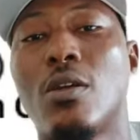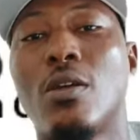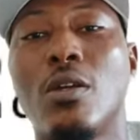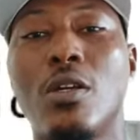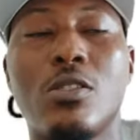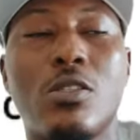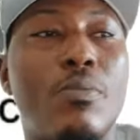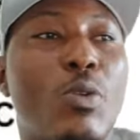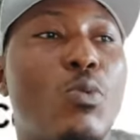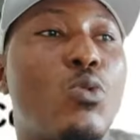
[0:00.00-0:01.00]
Some people
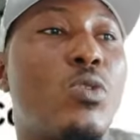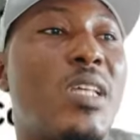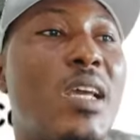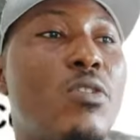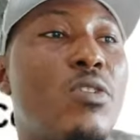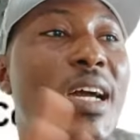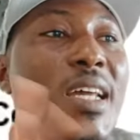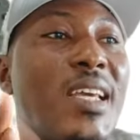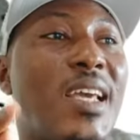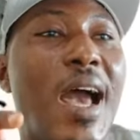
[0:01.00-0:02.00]
will tell you that
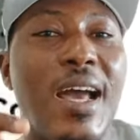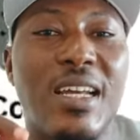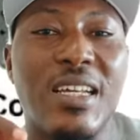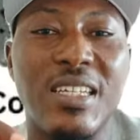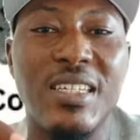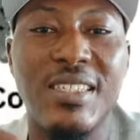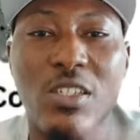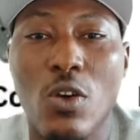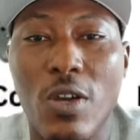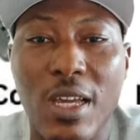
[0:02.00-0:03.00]
this
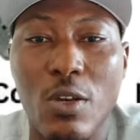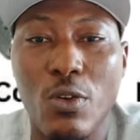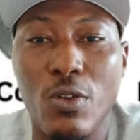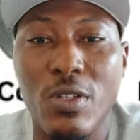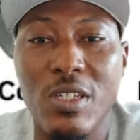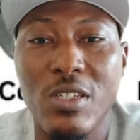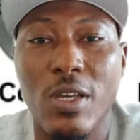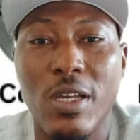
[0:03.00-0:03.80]
oil don't